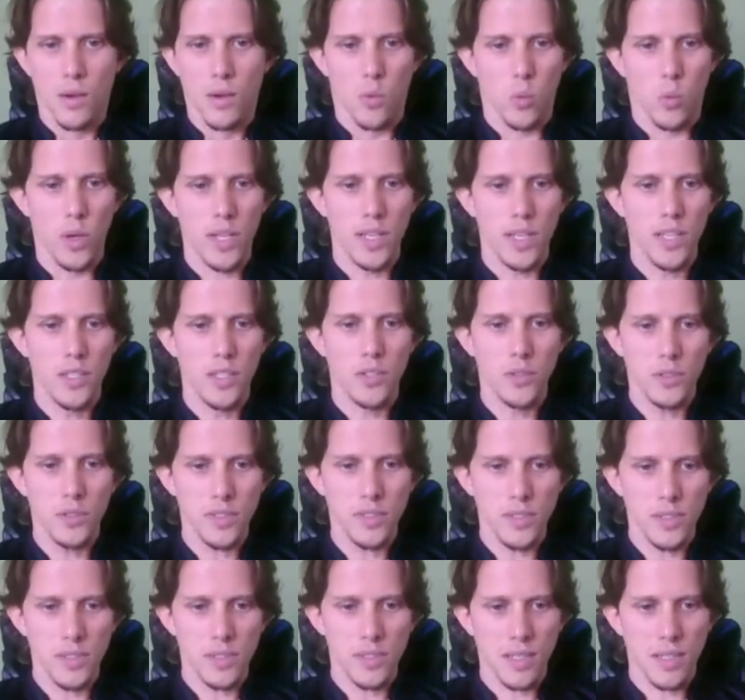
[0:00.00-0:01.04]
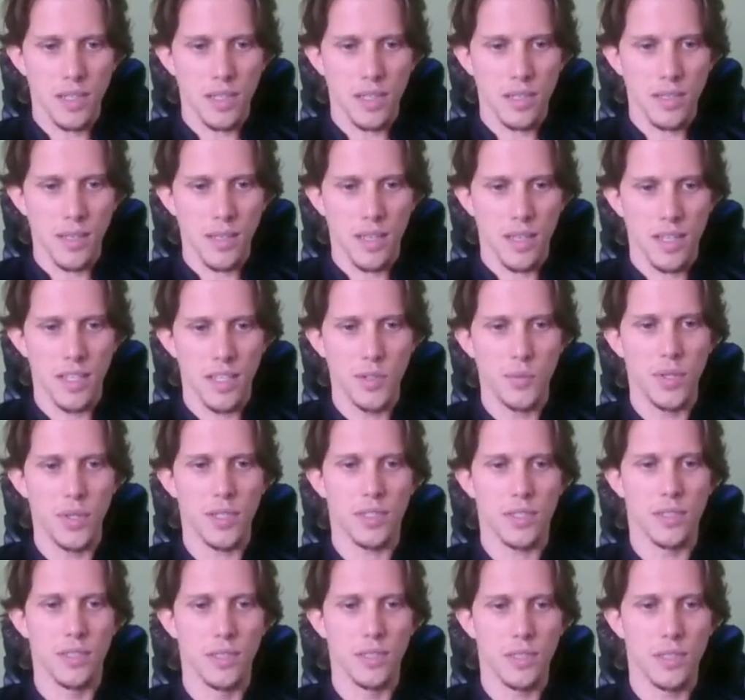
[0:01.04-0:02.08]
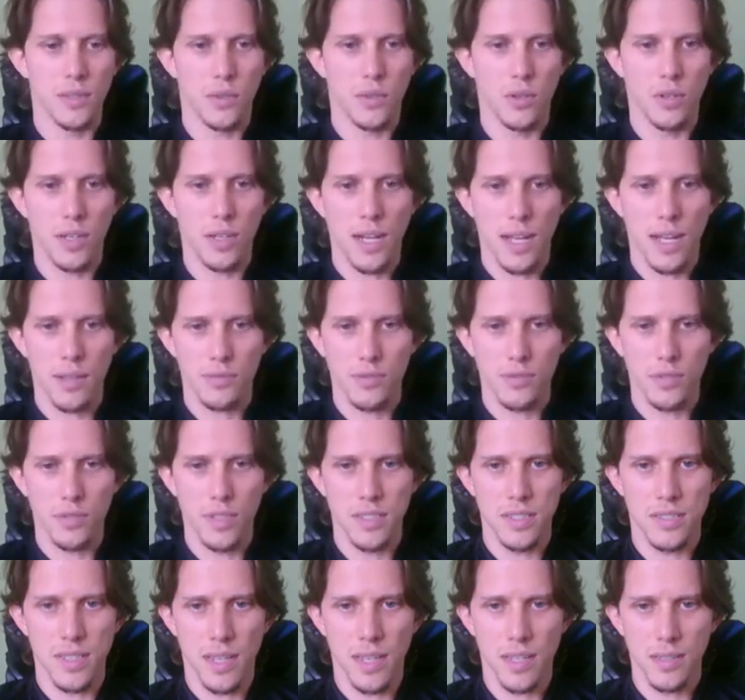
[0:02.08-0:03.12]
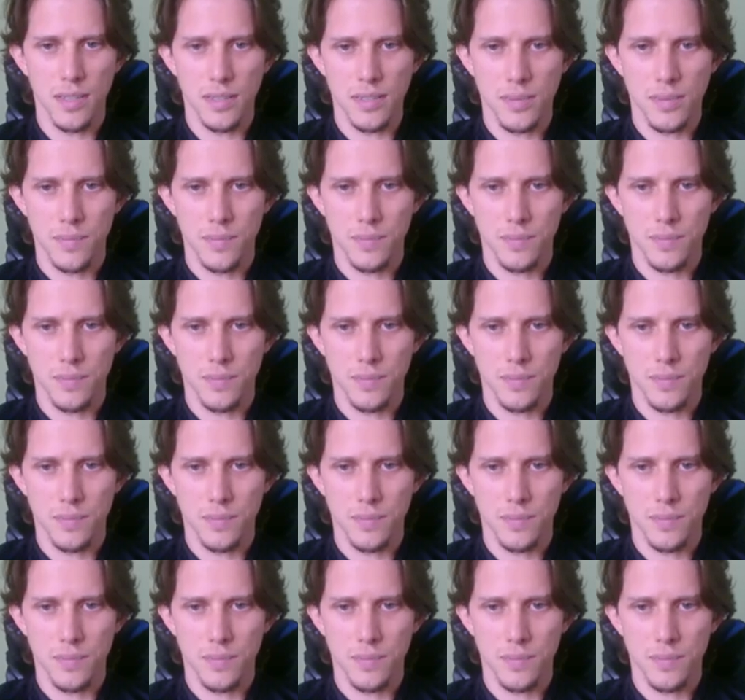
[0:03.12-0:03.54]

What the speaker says: When he used this card, he returned Horgath to his hand.